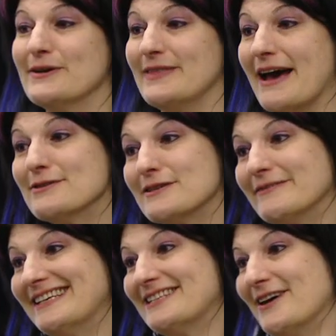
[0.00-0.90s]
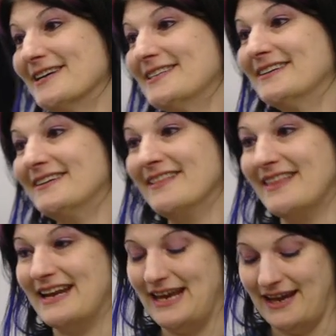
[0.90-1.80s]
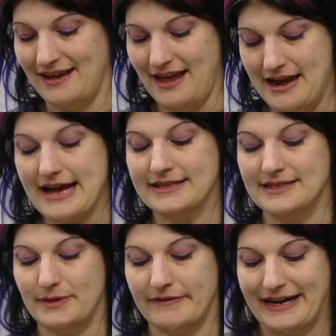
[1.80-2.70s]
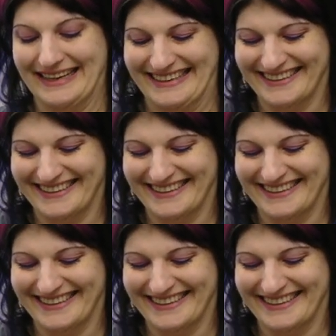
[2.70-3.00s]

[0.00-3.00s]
so that was a really strong signal that he had gotten something right.